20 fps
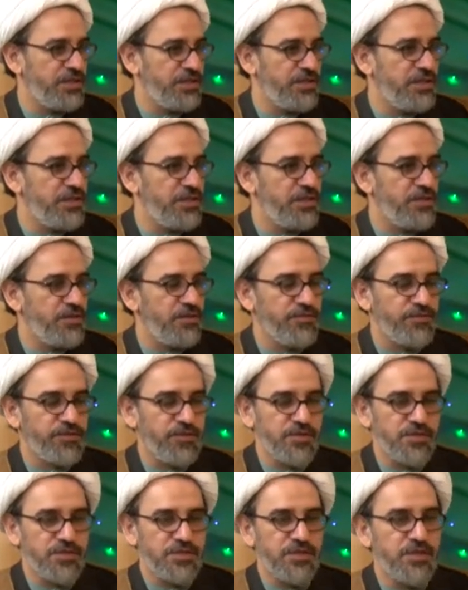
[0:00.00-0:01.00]
You know,
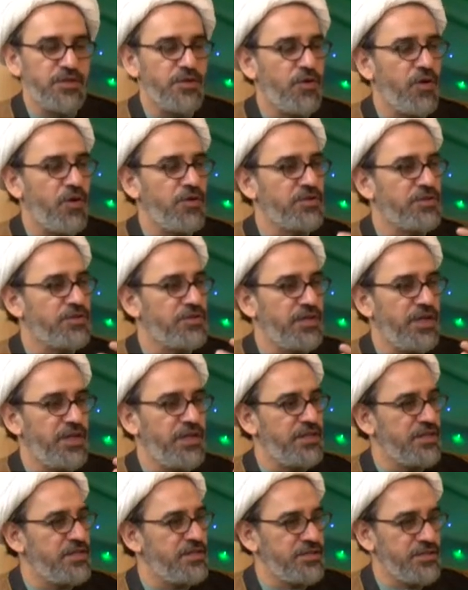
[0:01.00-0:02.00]
first thing God
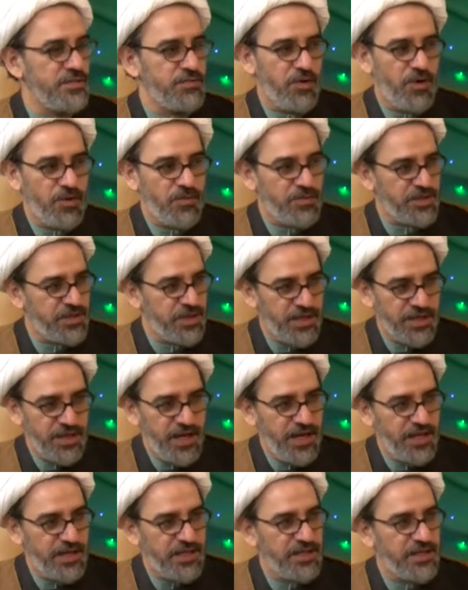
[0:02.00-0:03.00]
created is the Muhammadan
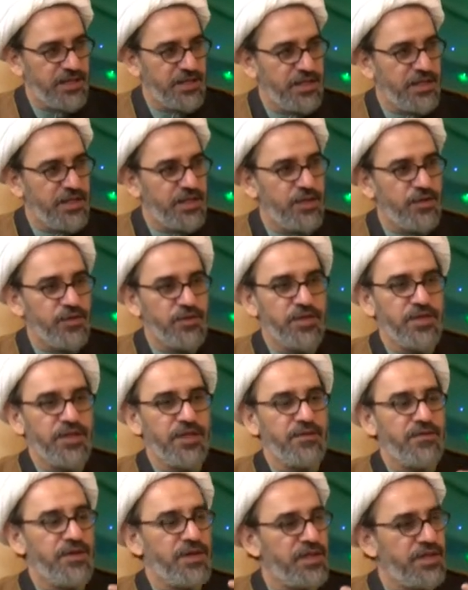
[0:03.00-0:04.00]
light. You know, they were